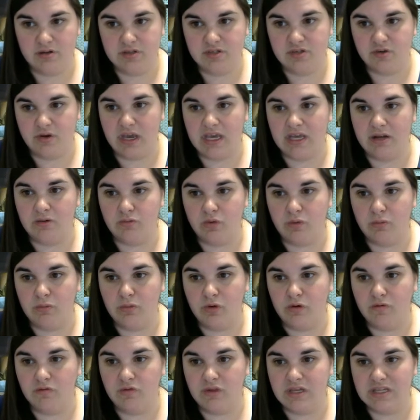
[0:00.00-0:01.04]
So I can
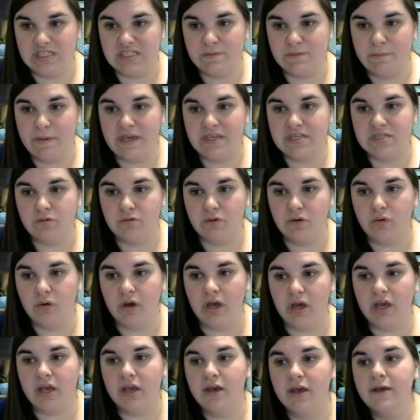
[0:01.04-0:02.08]
remove this space real
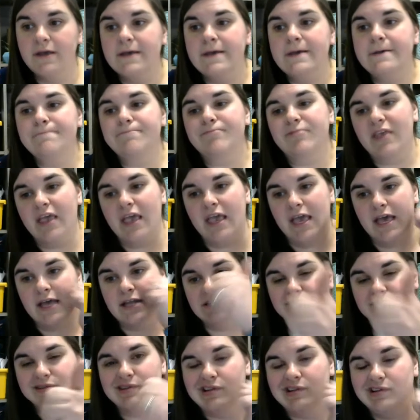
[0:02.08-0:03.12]
quick
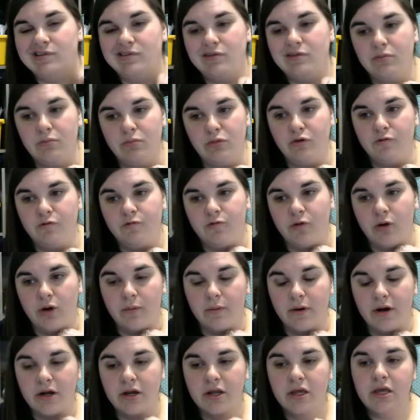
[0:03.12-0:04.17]
and move
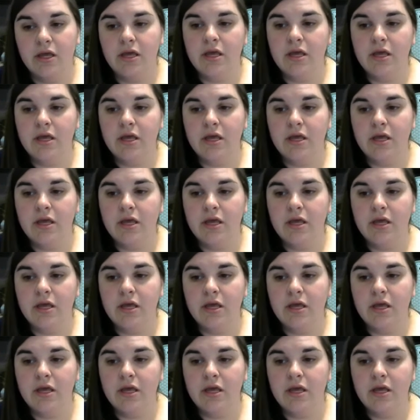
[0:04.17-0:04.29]
forward.